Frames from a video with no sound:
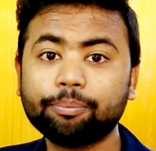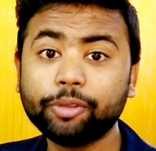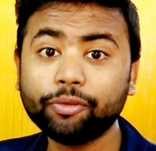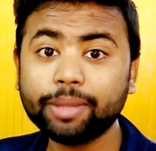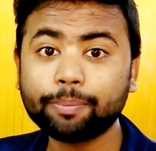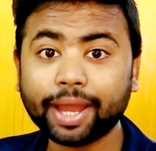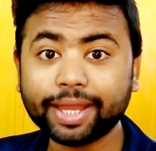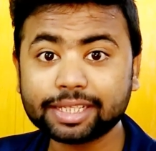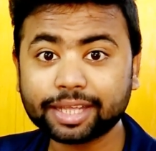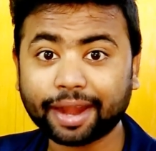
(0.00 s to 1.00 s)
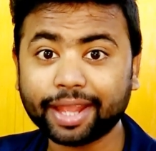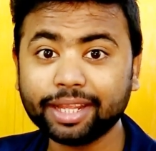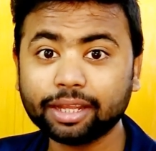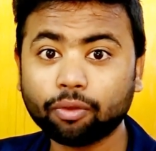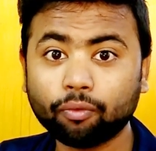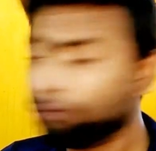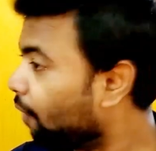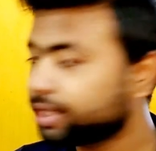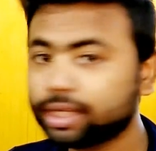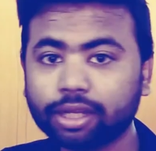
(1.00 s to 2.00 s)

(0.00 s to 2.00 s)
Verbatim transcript: PewDiePie is crying. What?